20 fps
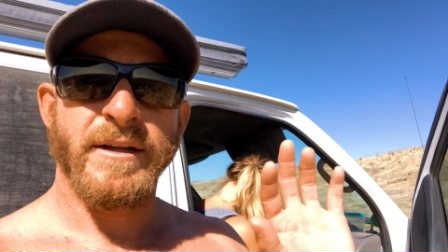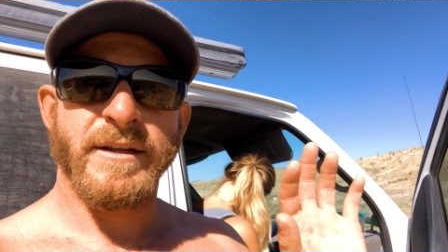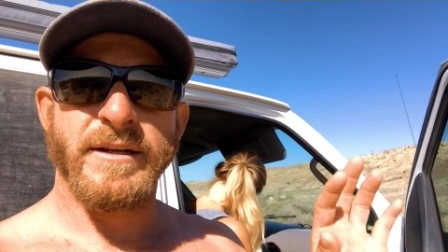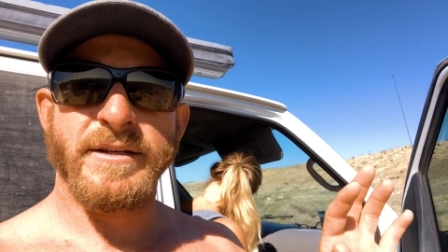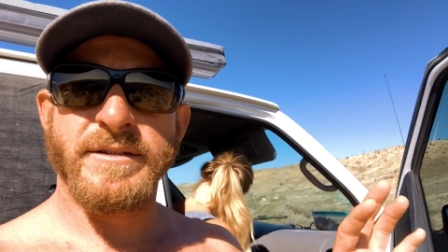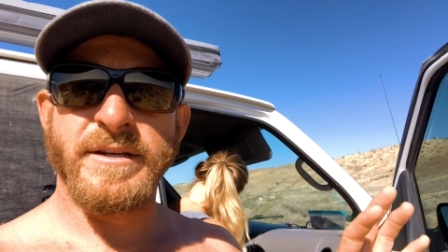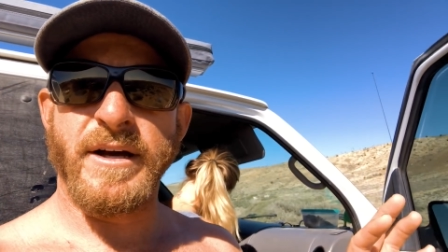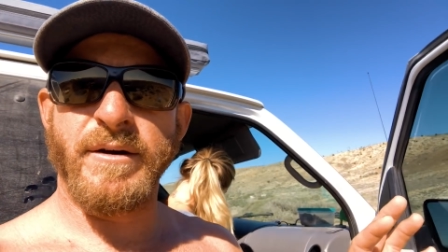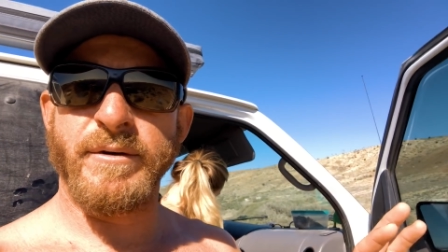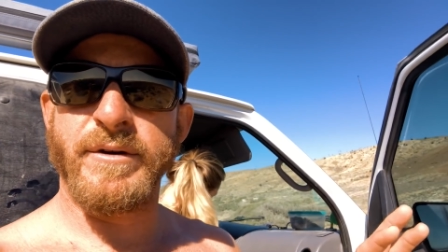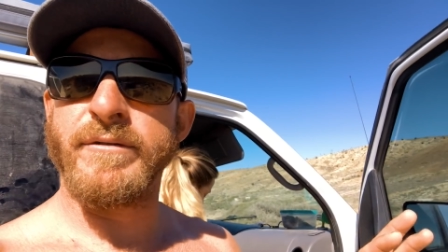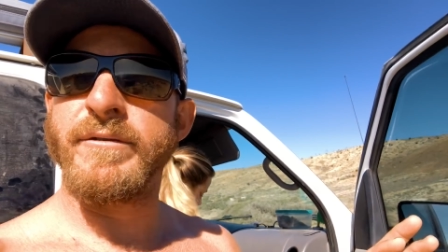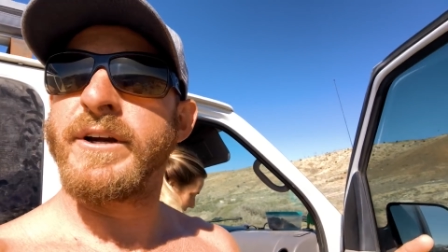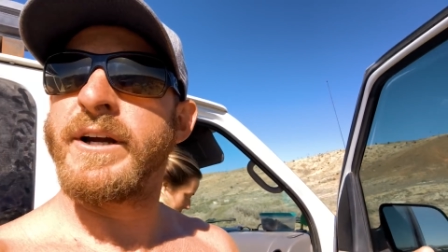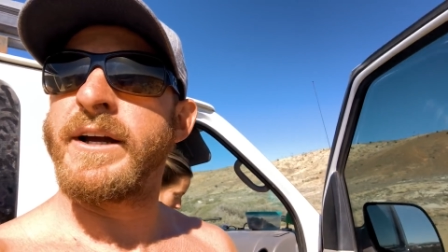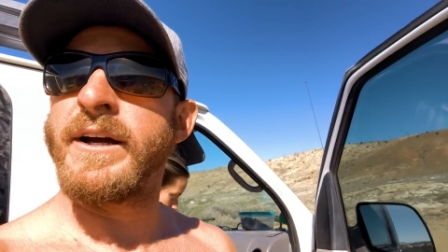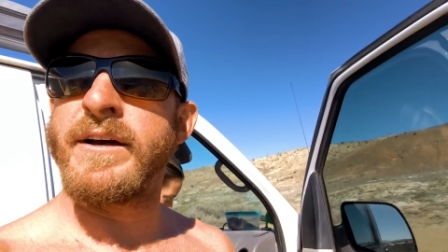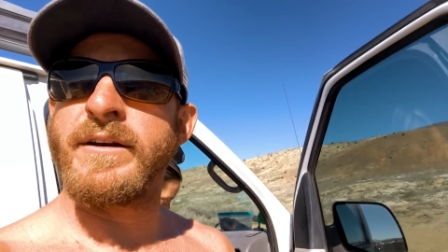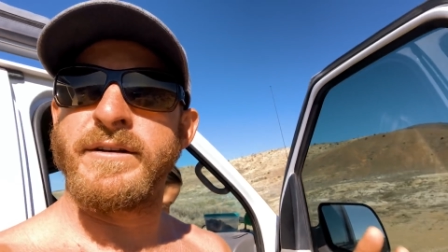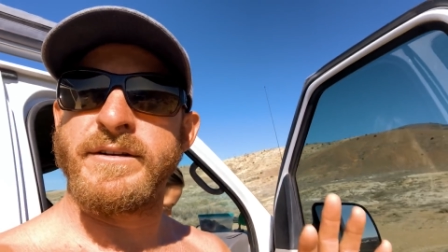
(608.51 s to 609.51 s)
There's no one
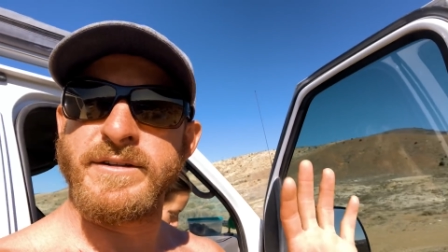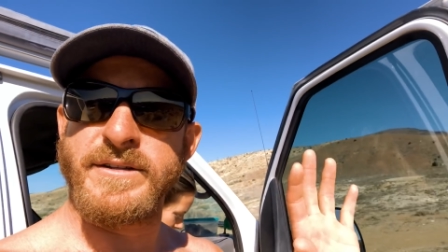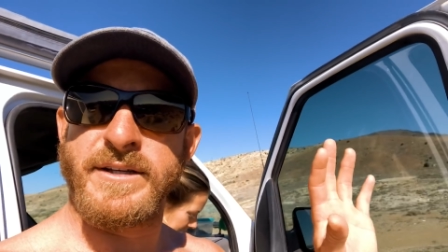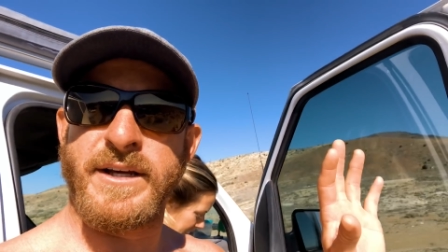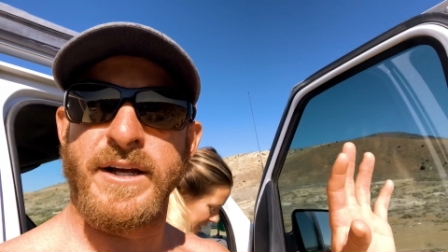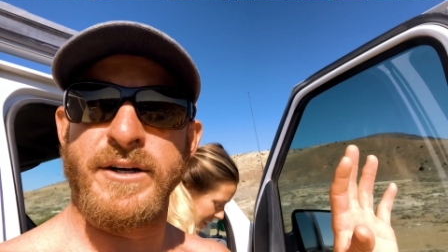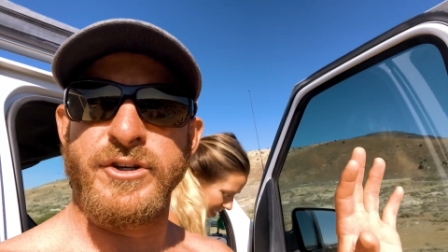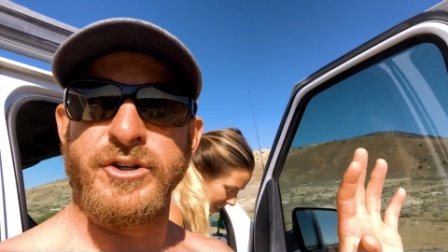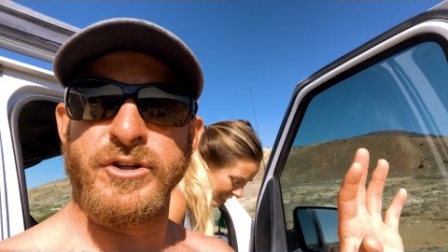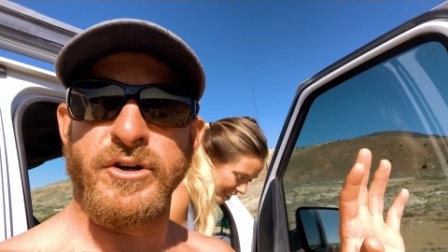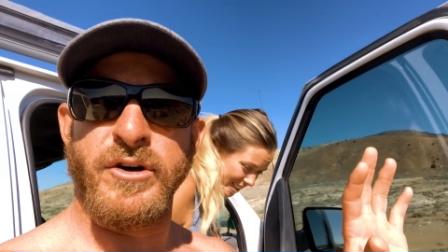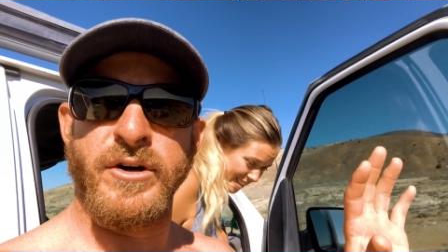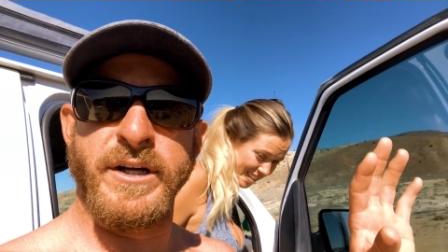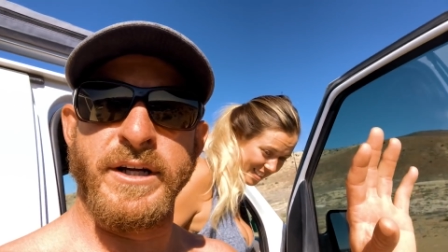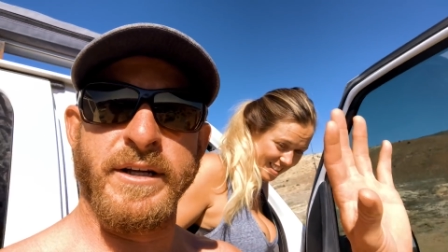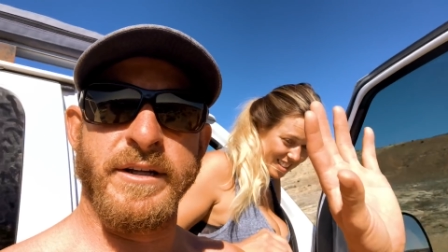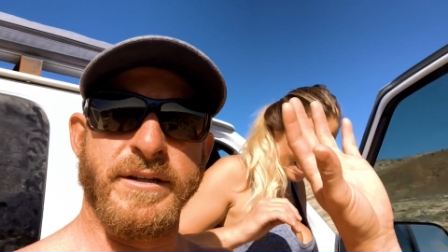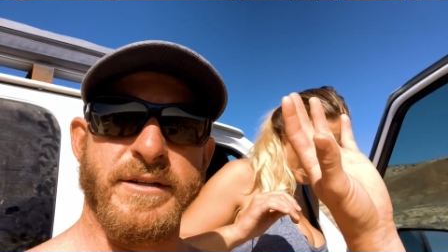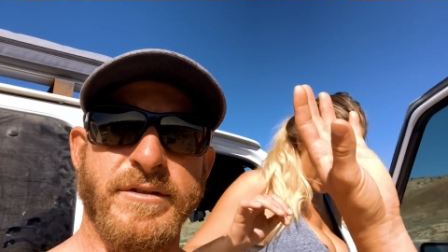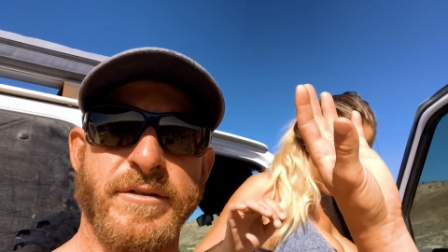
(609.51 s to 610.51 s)
around, sun
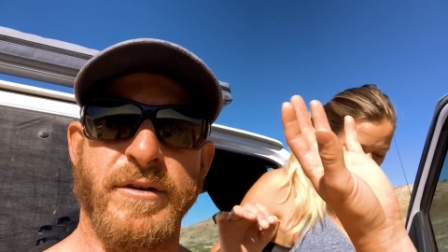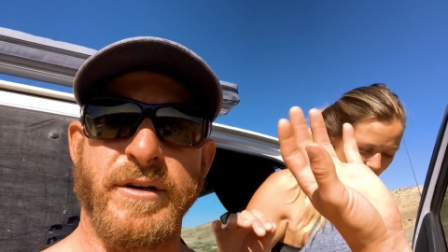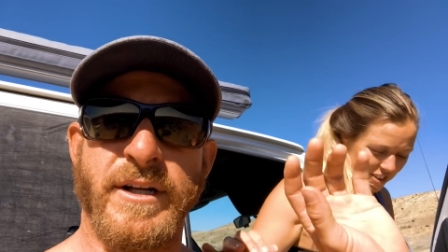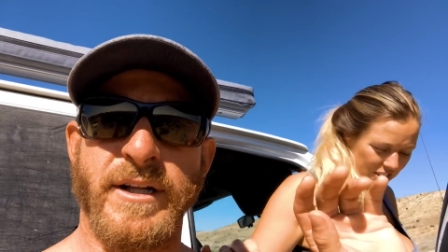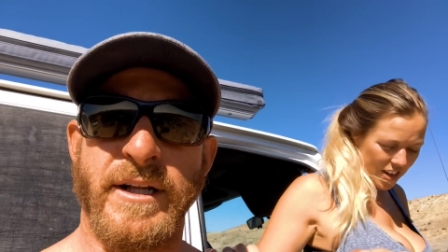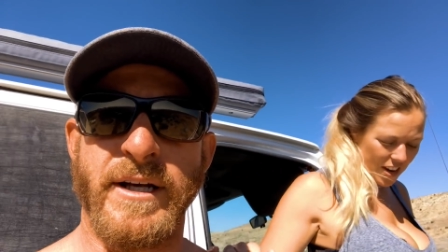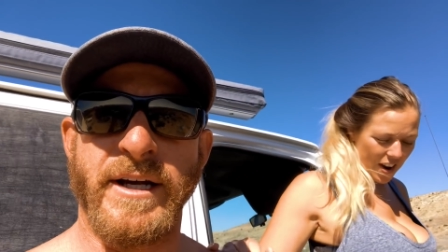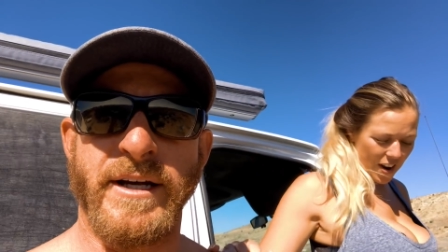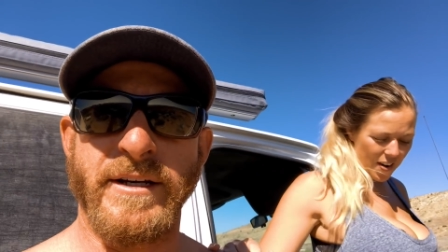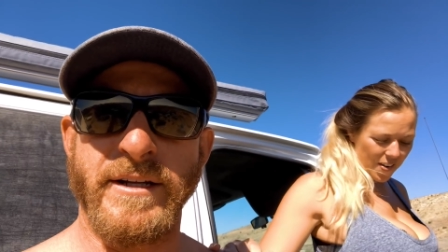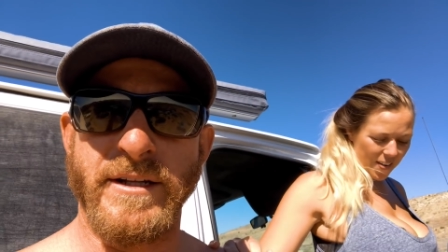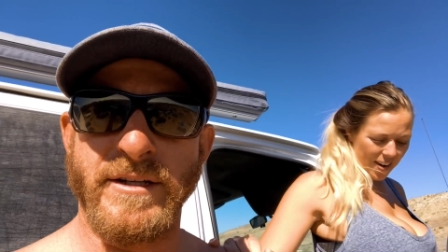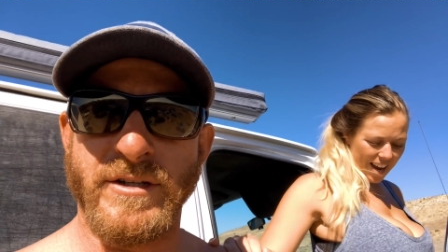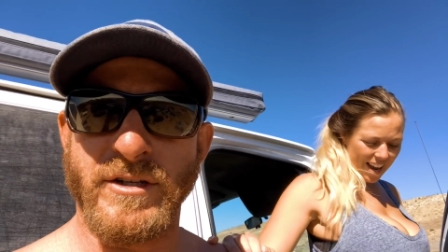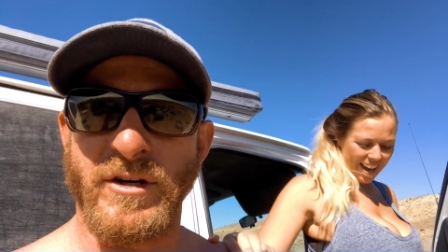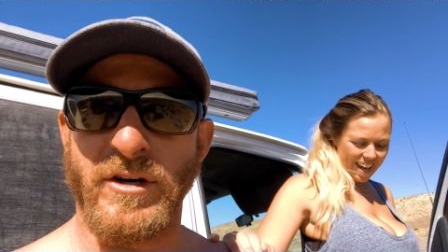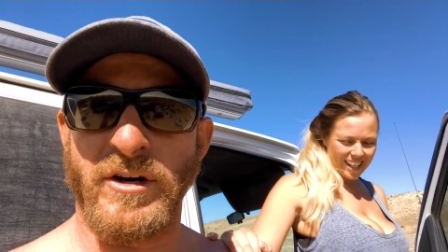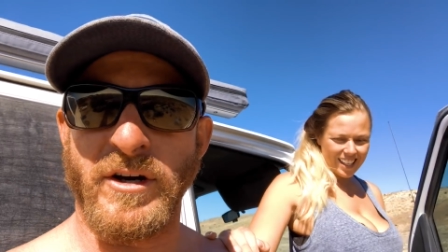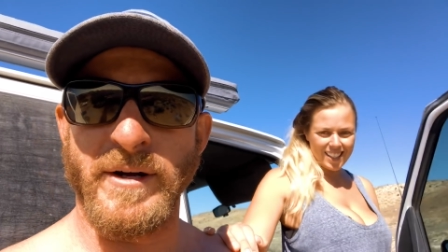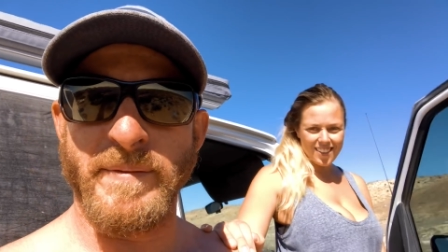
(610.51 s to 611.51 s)
shining, there's Don't not a cloud in the
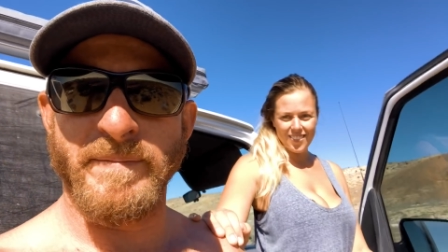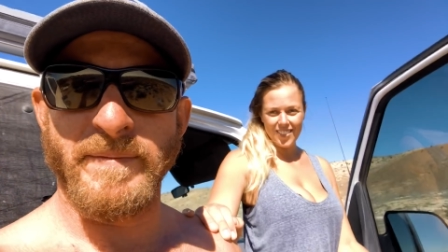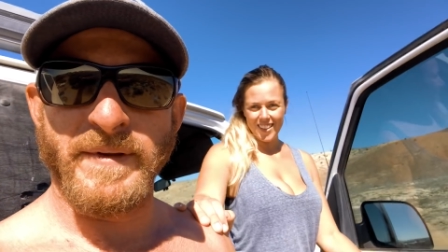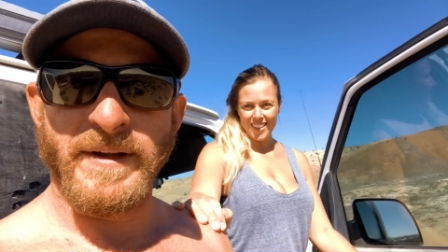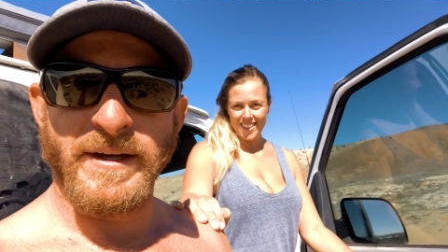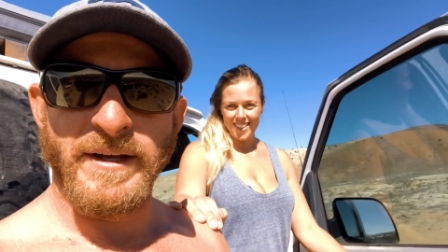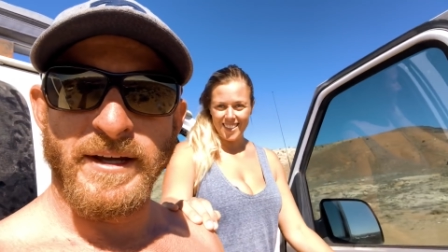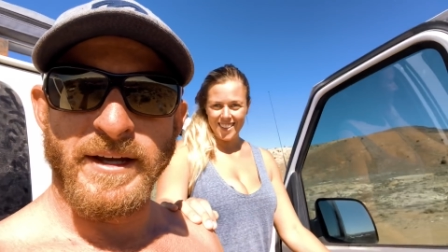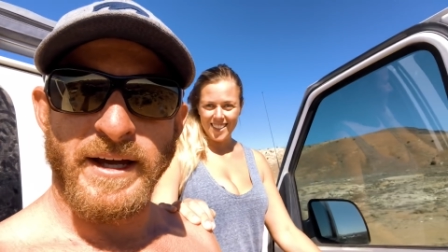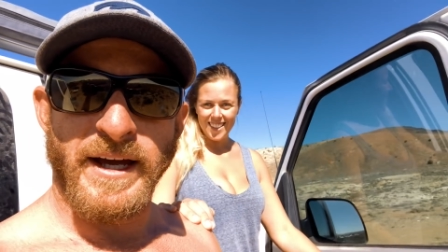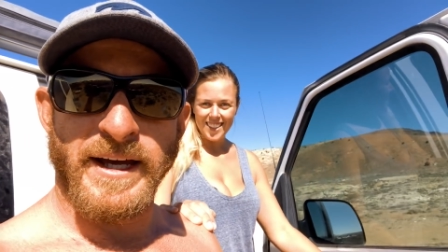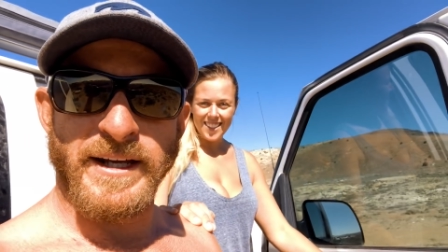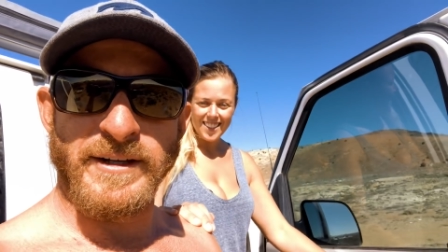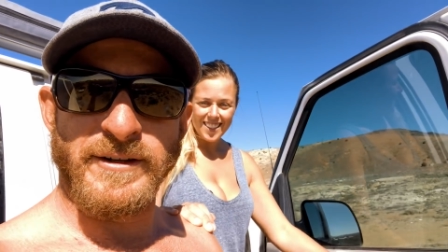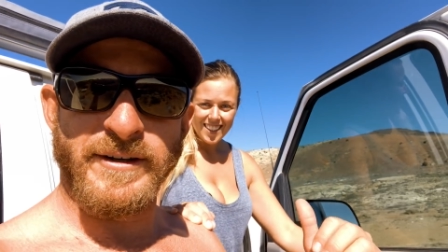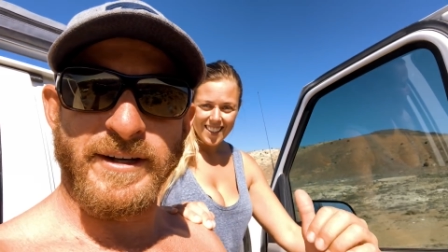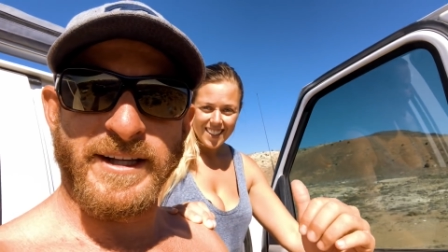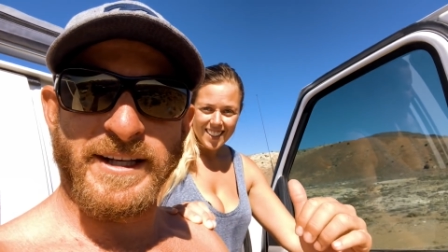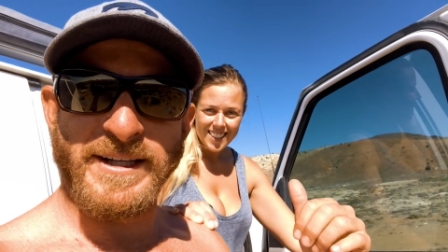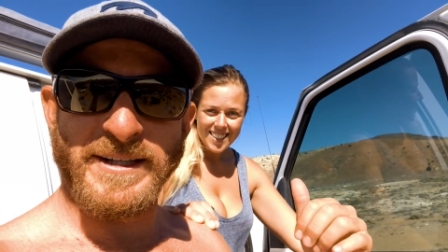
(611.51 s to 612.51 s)
sky. Even. And
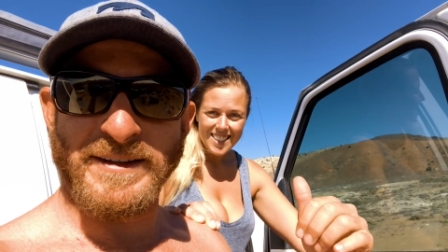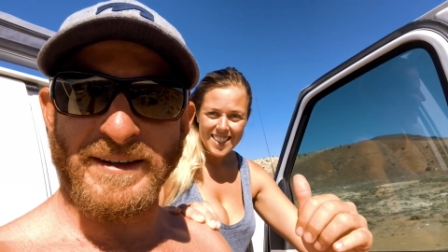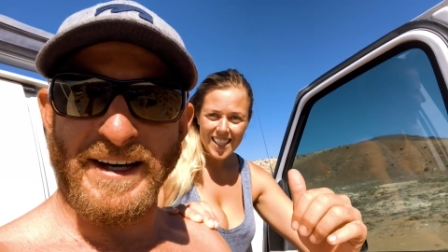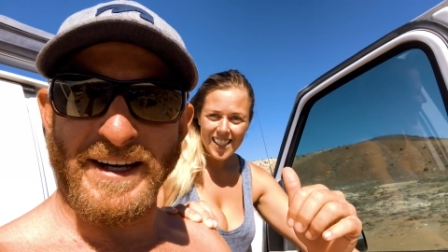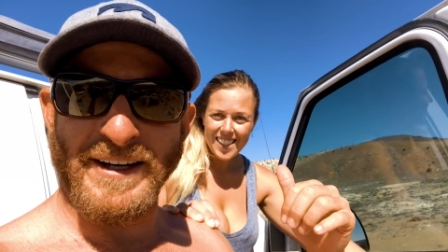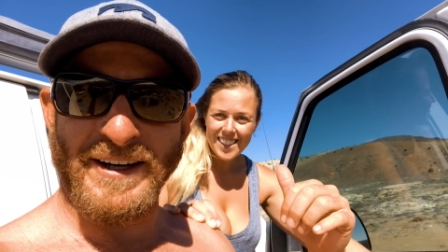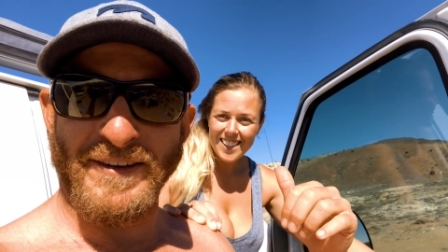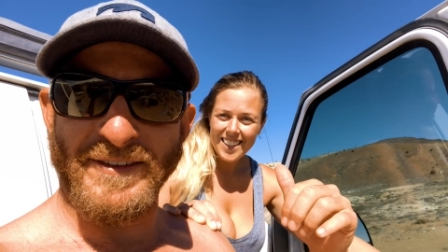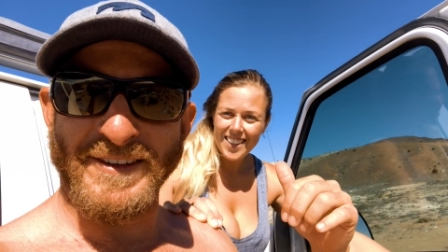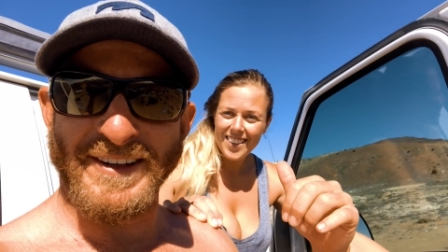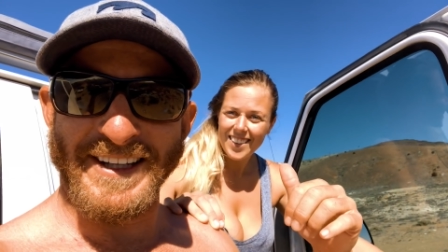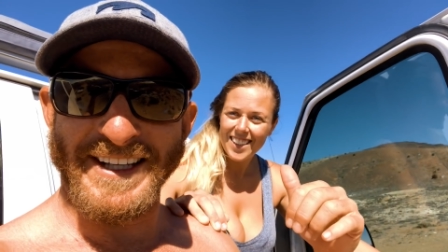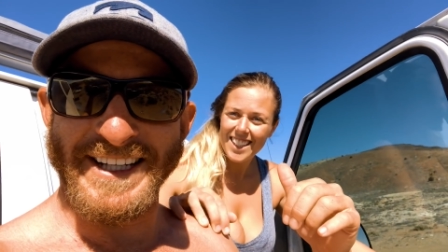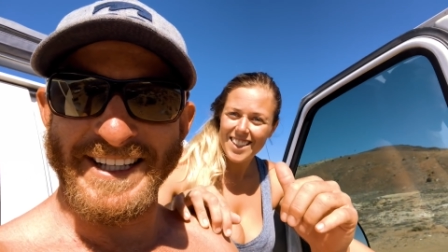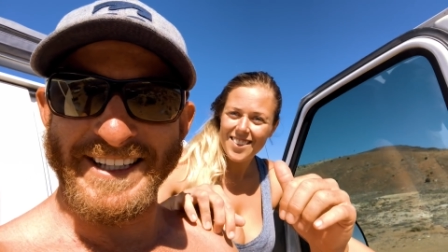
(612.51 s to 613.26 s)
look at this, mate. Don't I've got